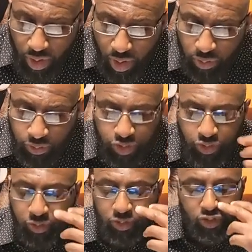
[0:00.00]
ago,
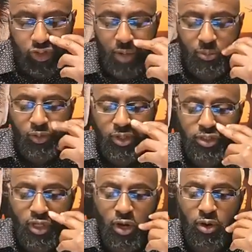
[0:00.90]
just a couple
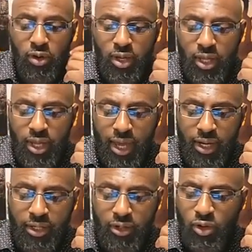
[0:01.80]
weeks ago,
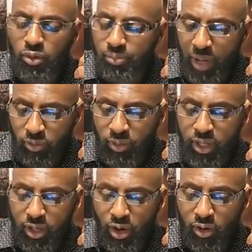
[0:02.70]
about a
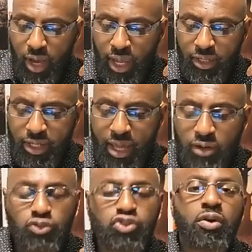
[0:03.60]
week ago, at a
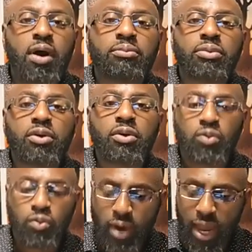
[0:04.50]
Donald Trump
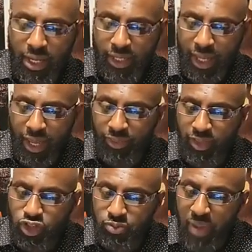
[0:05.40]
rally, and
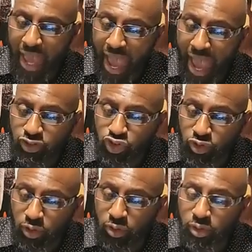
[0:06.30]
this
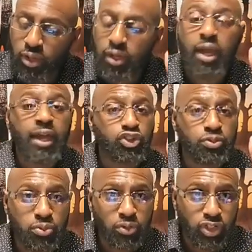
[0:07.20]
pastor is
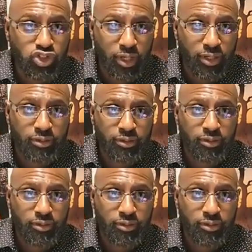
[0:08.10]
preaching.